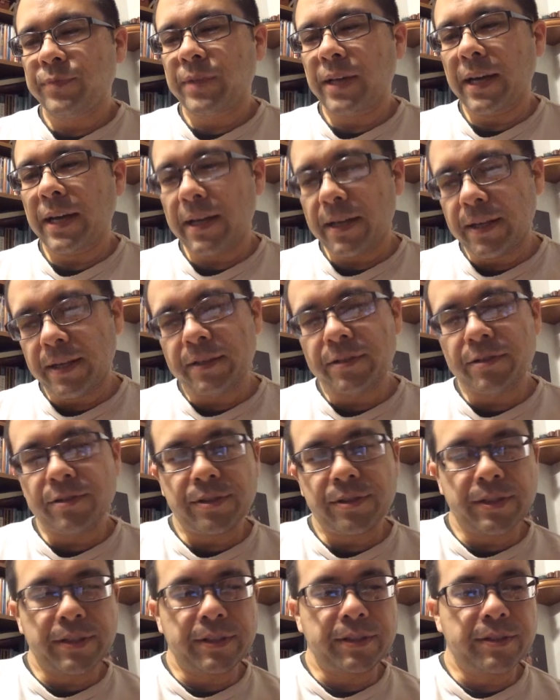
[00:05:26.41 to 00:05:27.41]
kind of
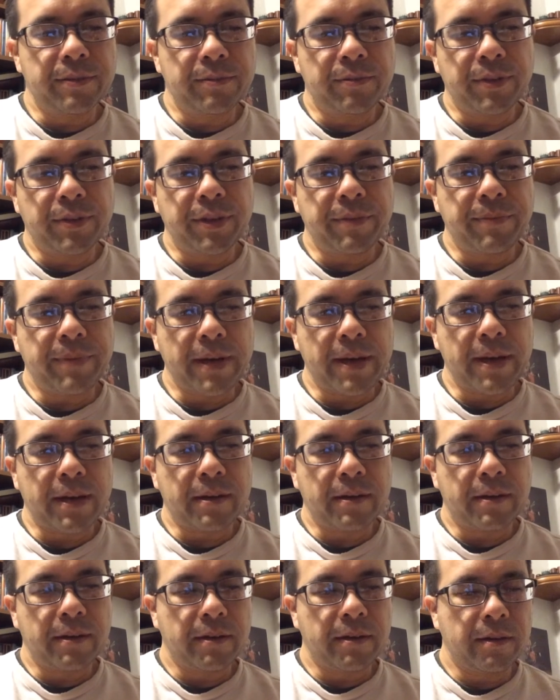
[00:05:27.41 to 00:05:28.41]
interesting to bring
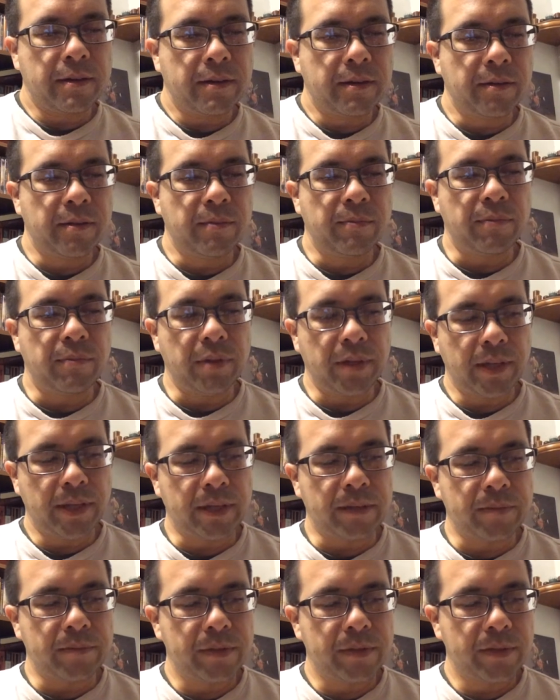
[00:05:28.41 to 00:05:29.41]
back
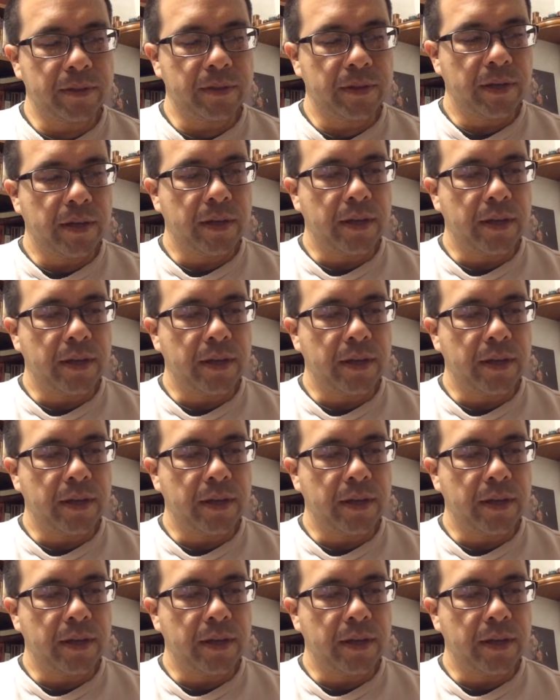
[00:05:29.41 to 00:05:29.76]
blimps.